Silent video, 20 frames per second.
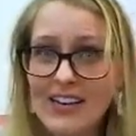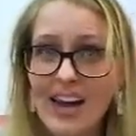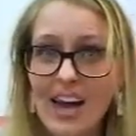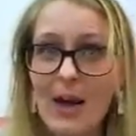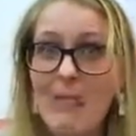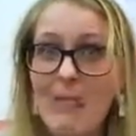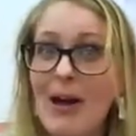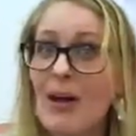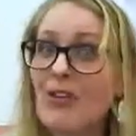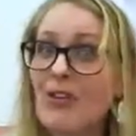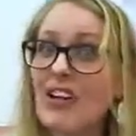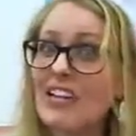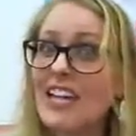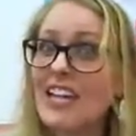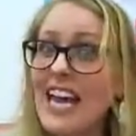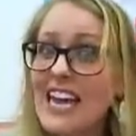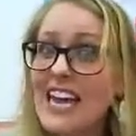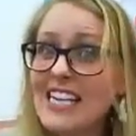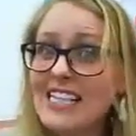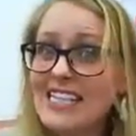about
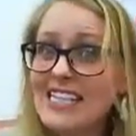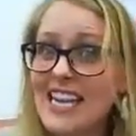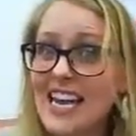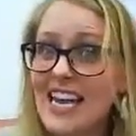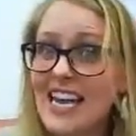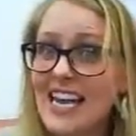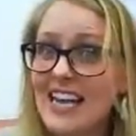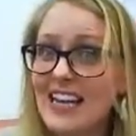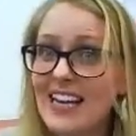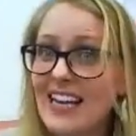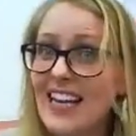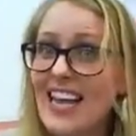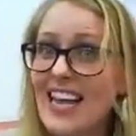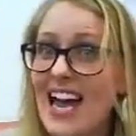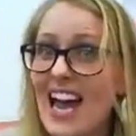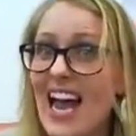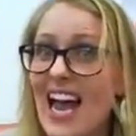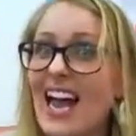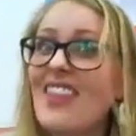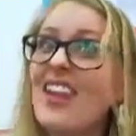glazing,
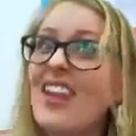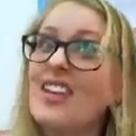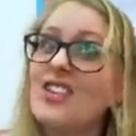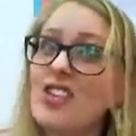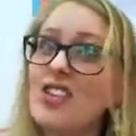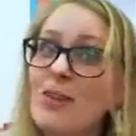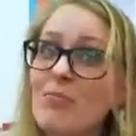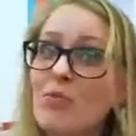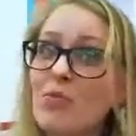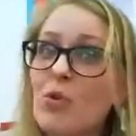and then some